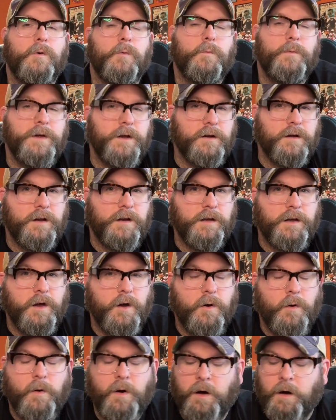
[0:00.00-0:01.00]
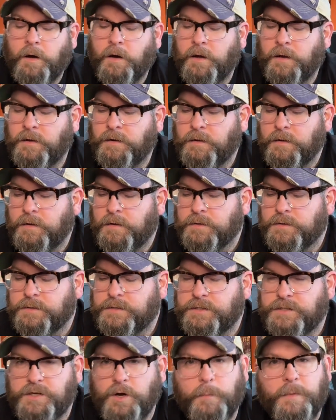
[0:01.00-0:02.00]
We are going to go on
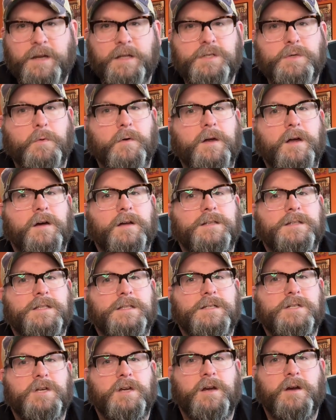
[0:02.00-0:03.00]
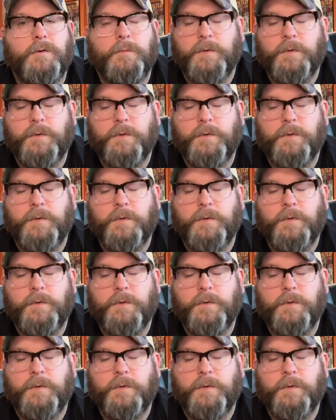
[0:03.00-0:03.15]
so many toy hunts this year.